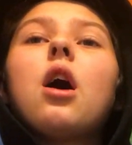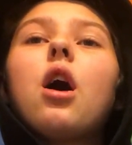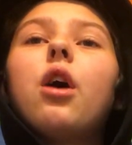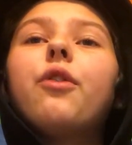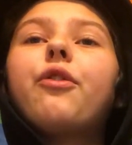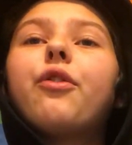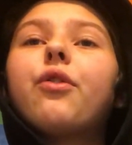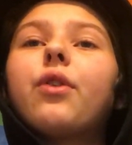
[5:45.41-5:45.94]

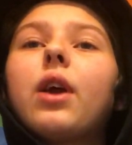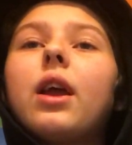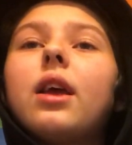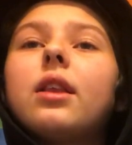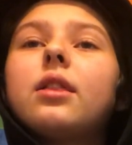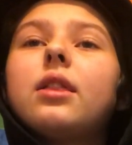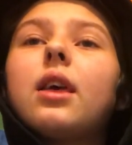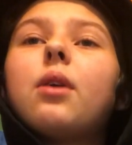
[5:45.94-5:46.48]

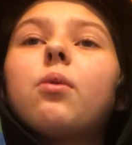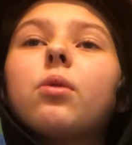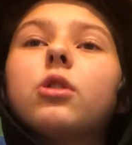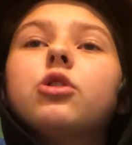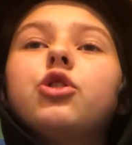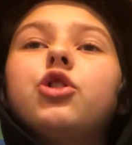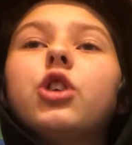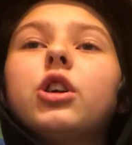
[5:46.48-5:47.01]
afraid they were
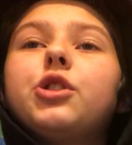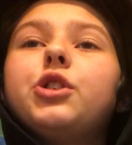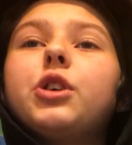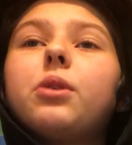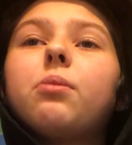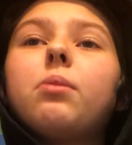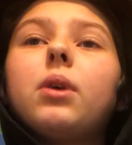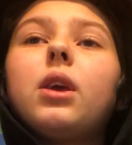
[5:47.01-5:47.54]

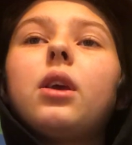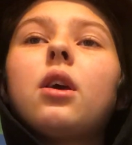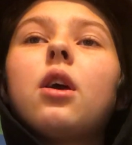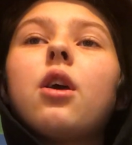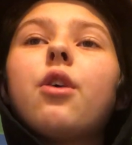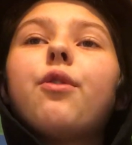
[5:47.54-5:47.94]
judging me